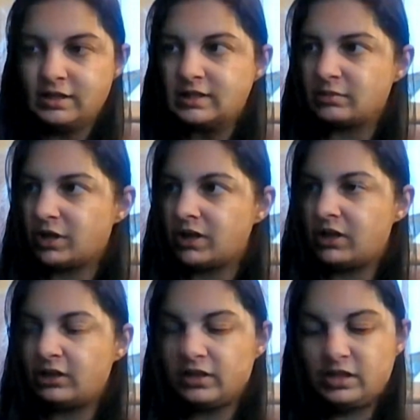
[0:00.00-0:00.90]
to
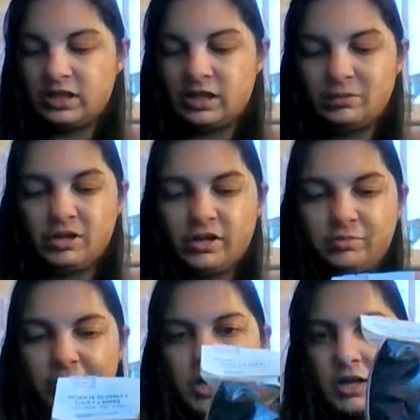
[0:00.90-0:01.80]
make the
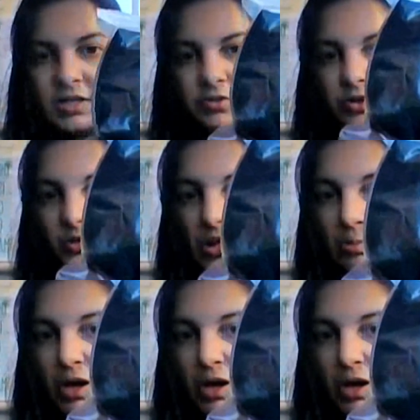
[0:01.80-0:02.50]
Emmeline Bags retreat